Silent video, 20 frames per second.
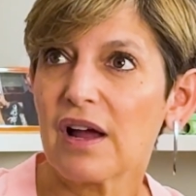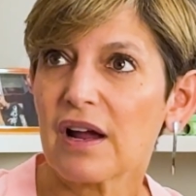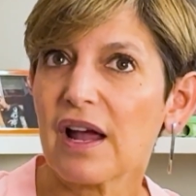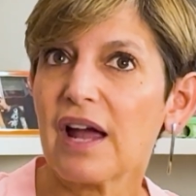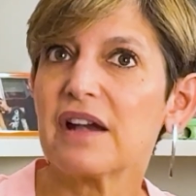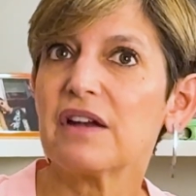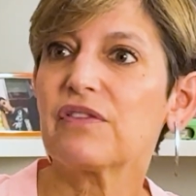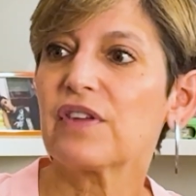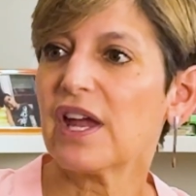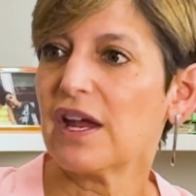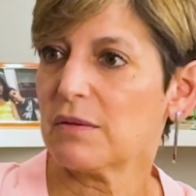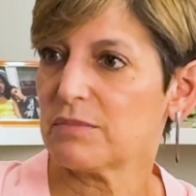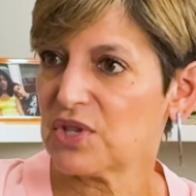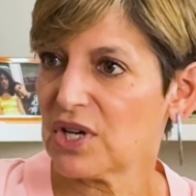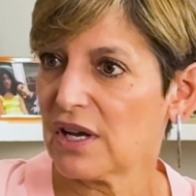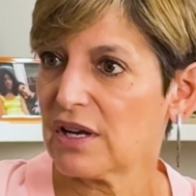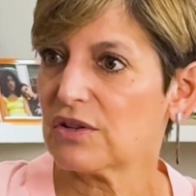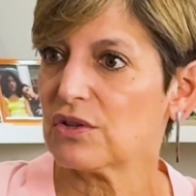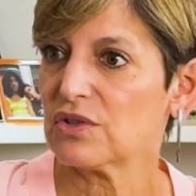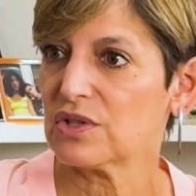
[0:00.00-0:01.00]
kind of came
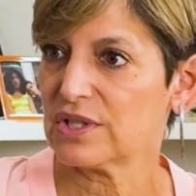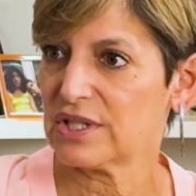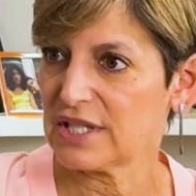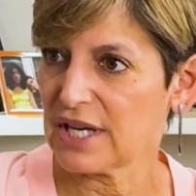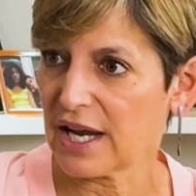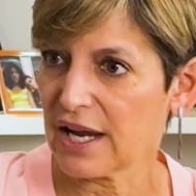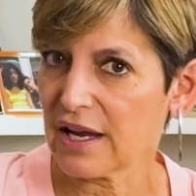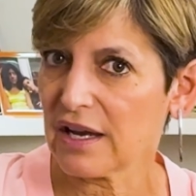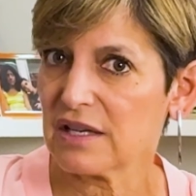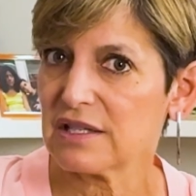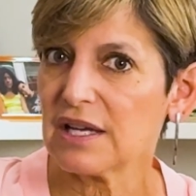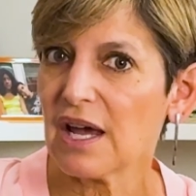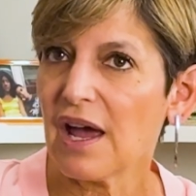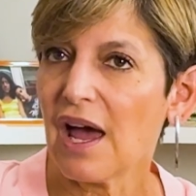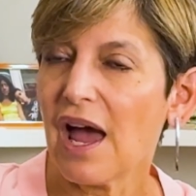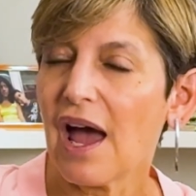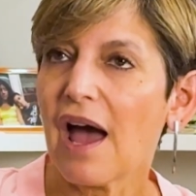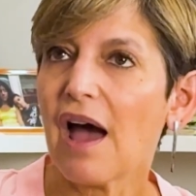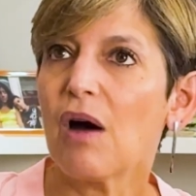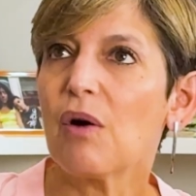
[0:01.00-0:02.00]
to understand
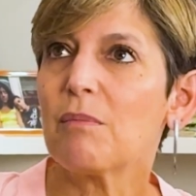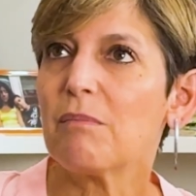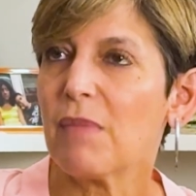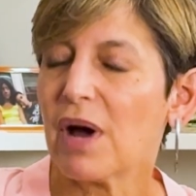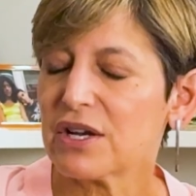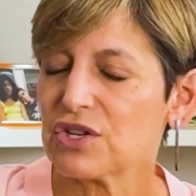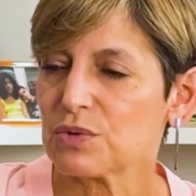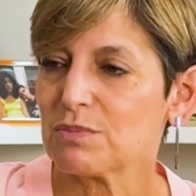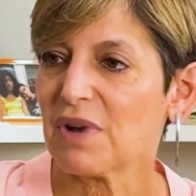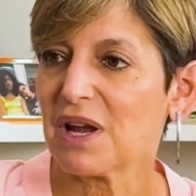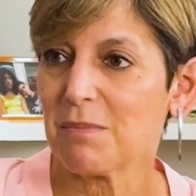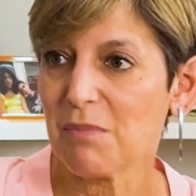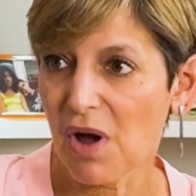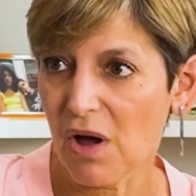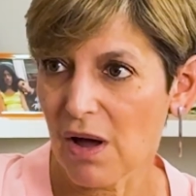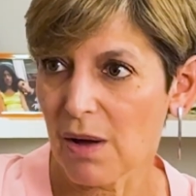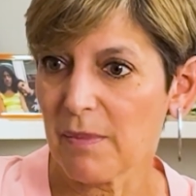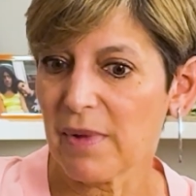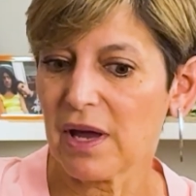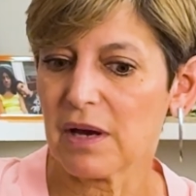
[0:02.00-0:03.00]
how much my
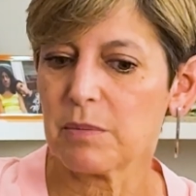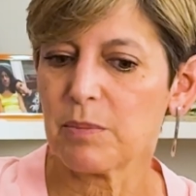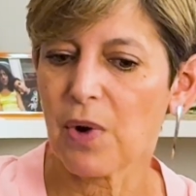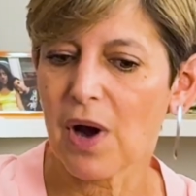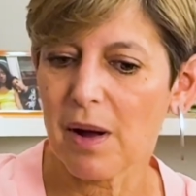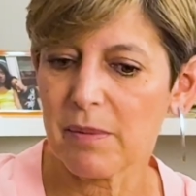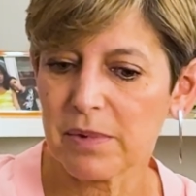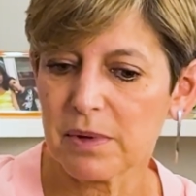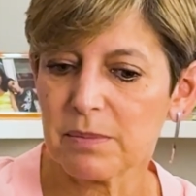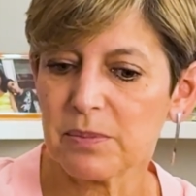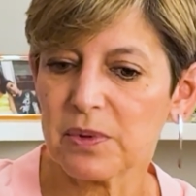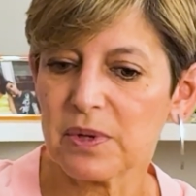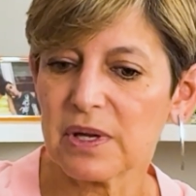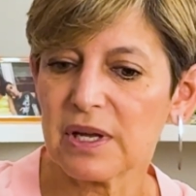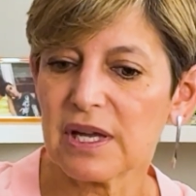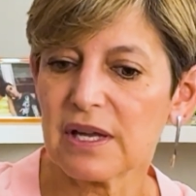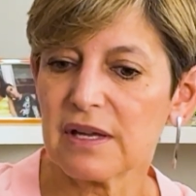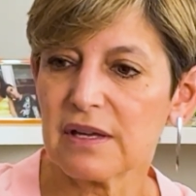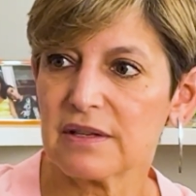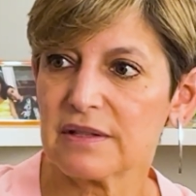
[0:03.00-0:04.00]
mom had
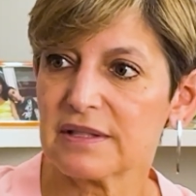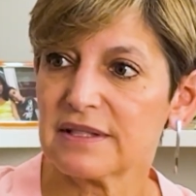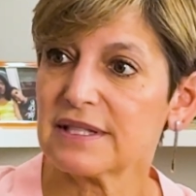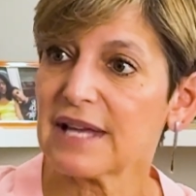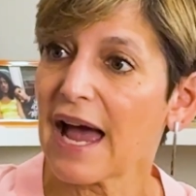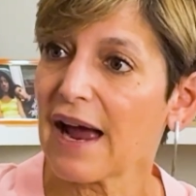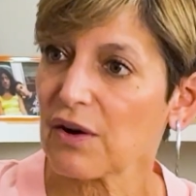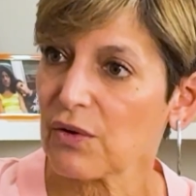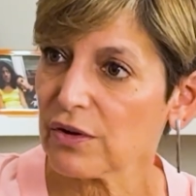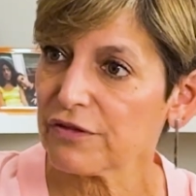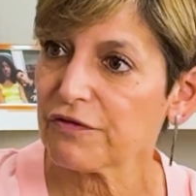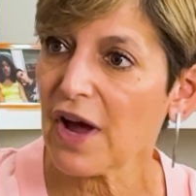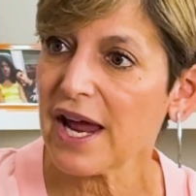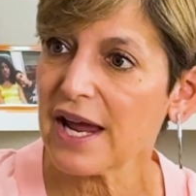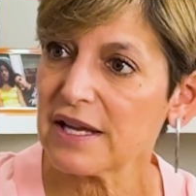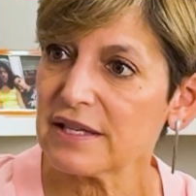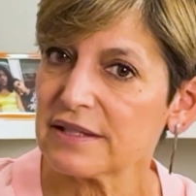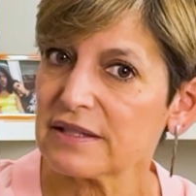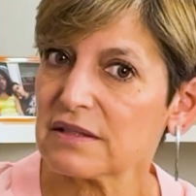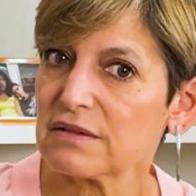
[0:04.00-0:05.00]
probably
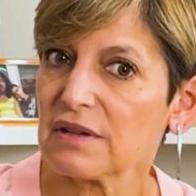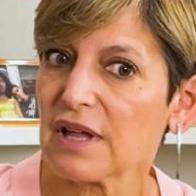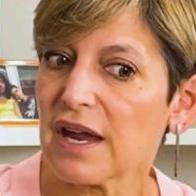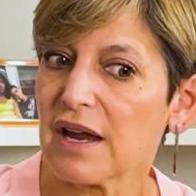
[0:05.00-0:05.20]
sacrificed,